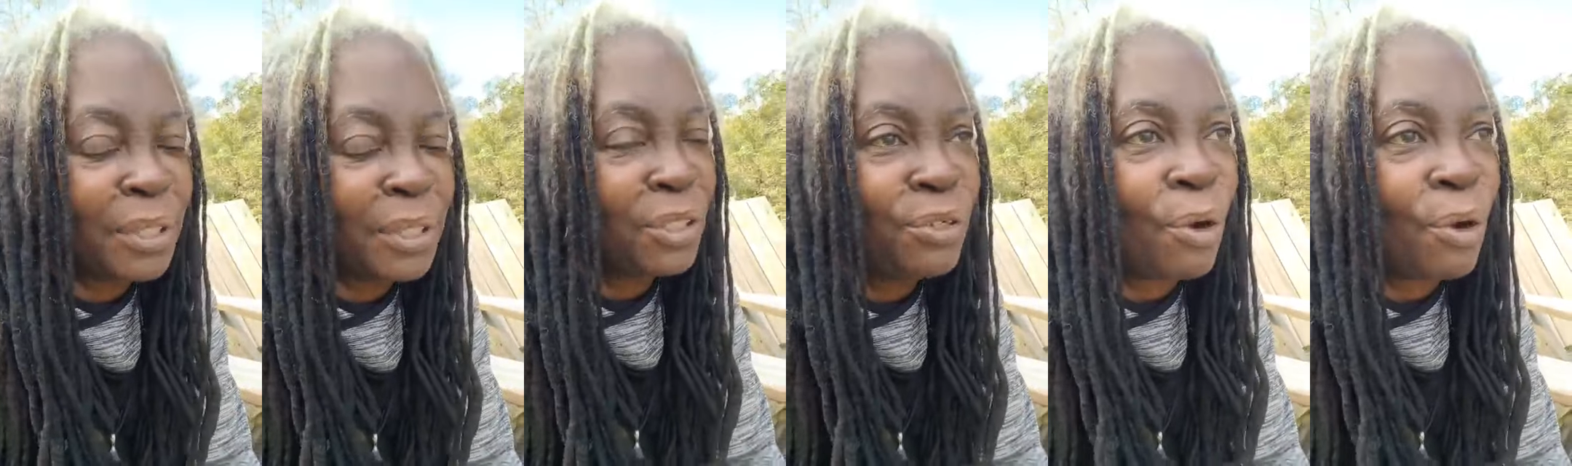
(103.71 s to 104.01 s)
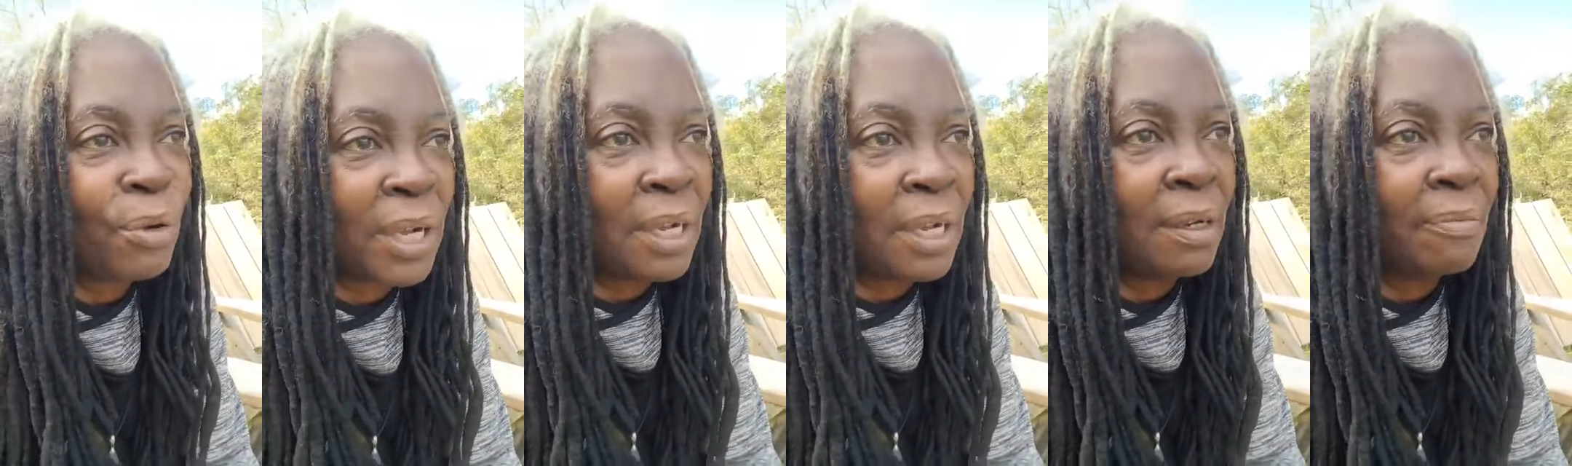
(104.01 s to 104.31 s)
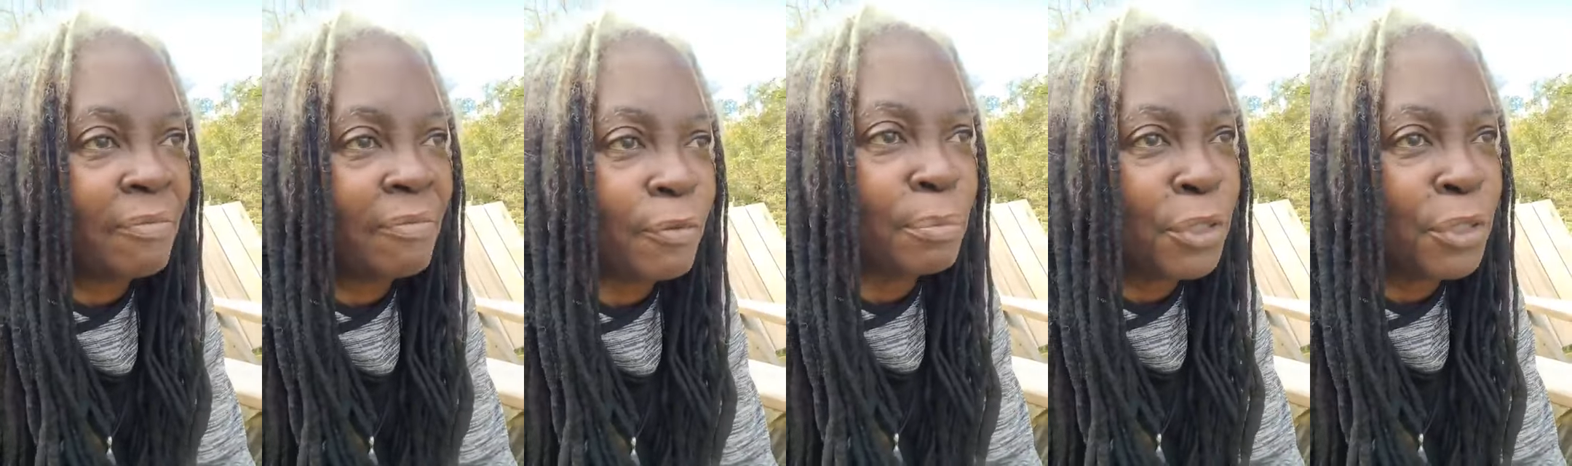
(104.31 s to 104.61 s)
You don't come
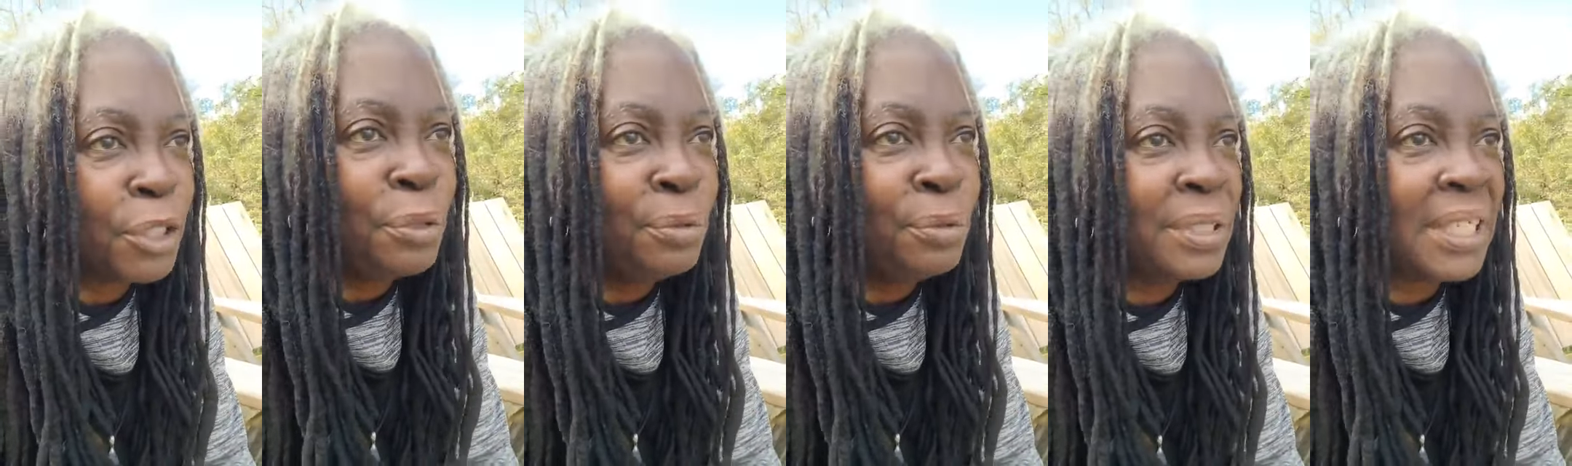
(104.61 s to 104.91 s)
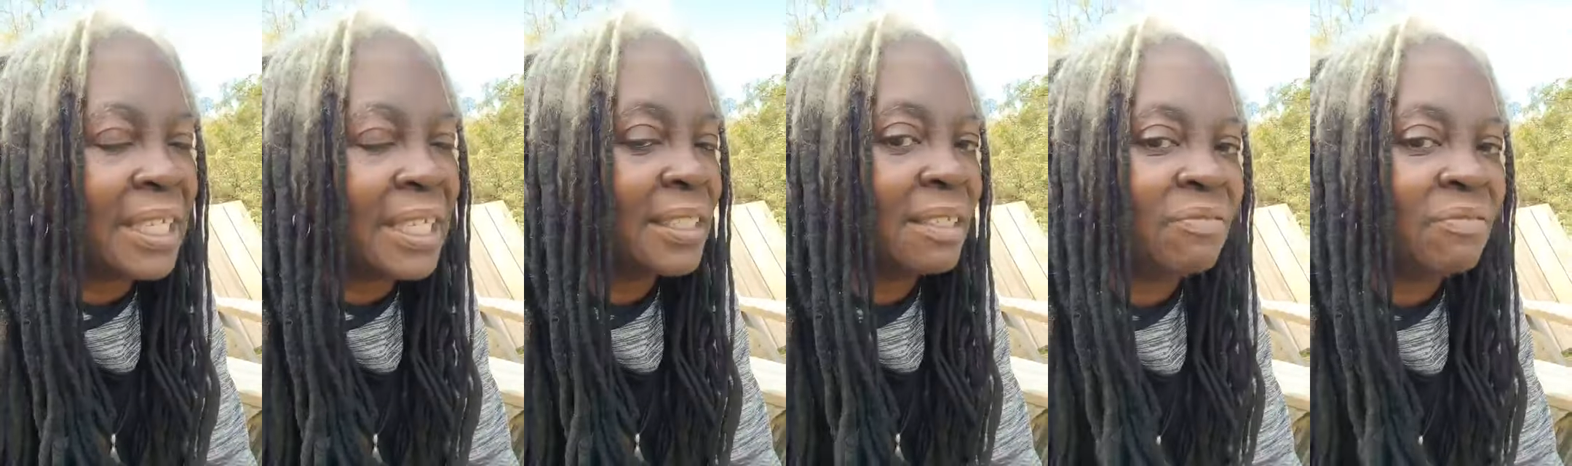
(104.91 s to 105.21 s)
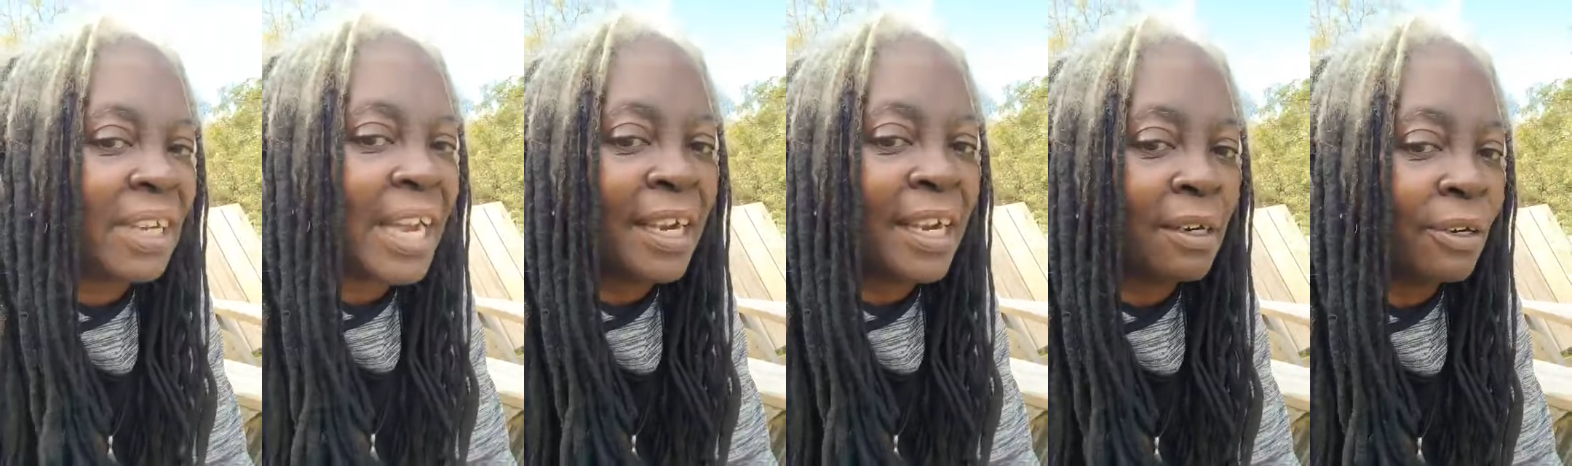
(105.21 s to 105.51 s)
from two sets of
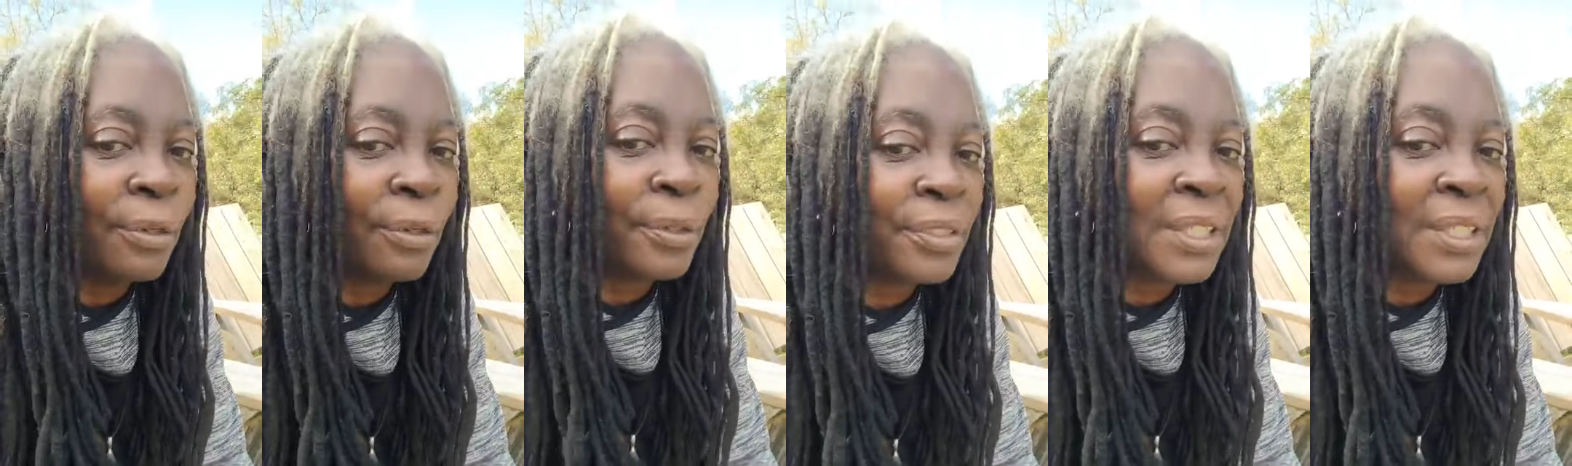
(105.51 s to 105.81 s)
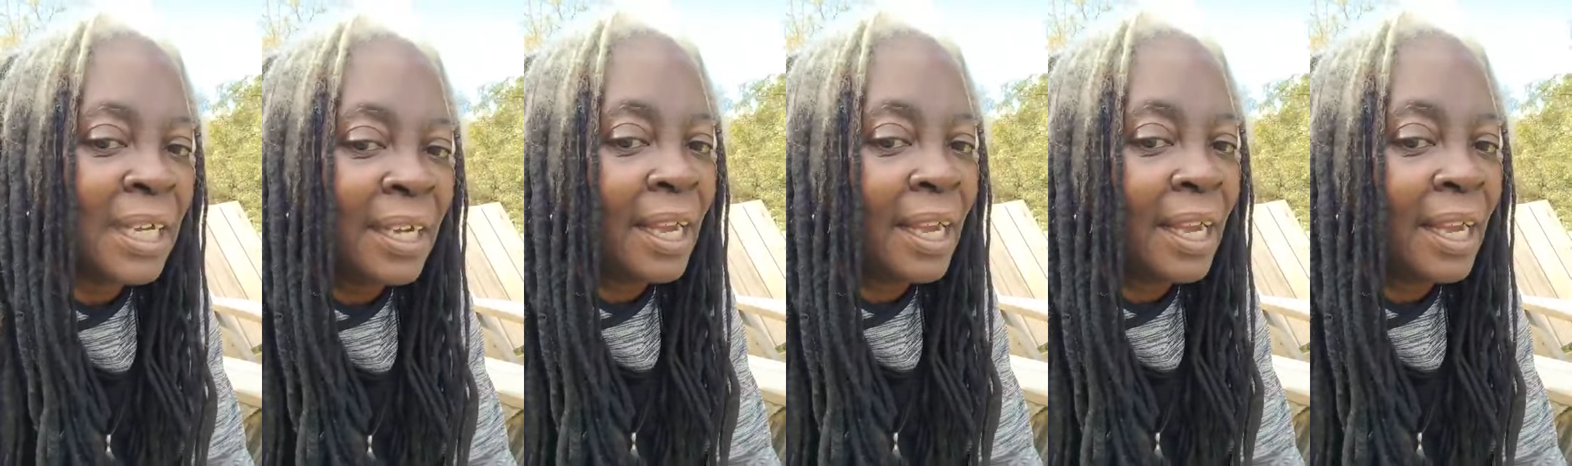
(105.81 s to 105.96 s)
landowners